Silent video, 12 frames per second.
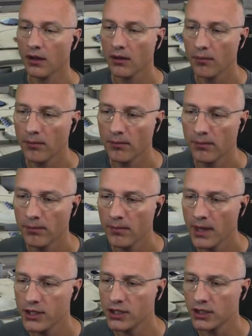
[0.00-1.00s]

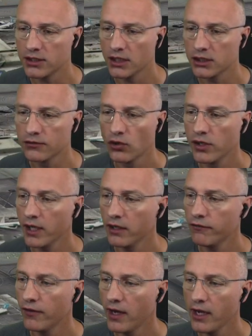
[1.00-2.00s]
Magic
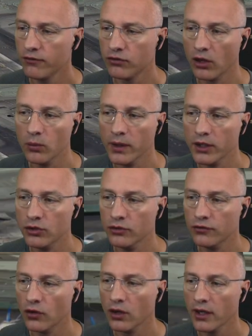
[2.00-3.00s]
6495, runway
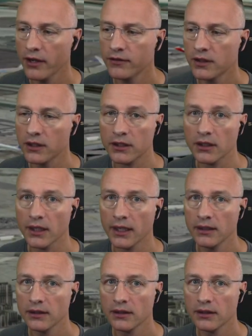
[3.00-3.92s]
24 left, clear to land.